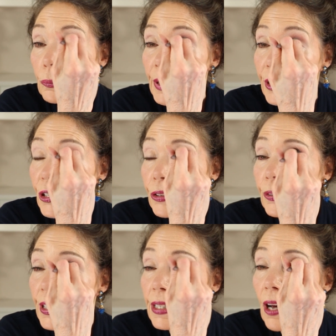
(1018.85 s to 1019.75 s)
Make sure
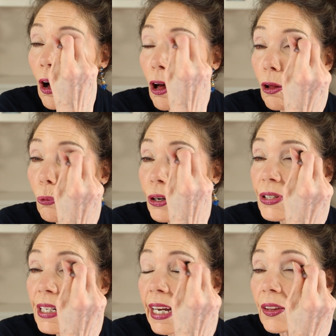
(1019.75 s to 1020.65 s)
this all
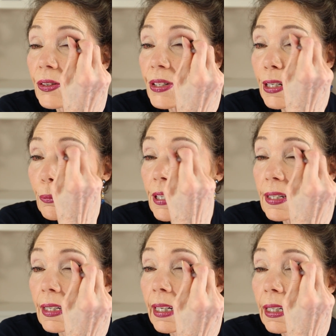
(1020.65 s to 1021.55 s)
works together
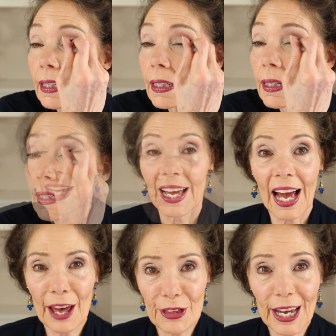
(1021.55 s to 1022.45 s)
seamlessly.
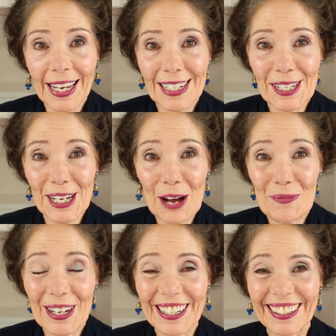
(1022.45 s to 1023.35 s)
I think I'm going to stop
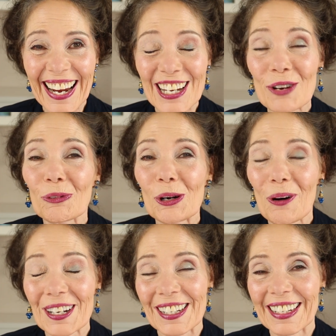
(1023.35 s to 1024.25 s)
there and then we'll go
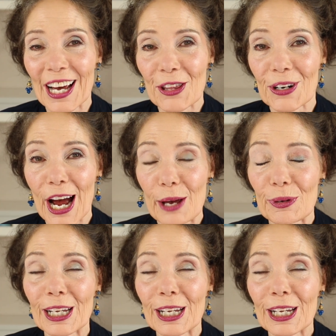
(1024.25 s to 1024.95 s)
on to the other eye, but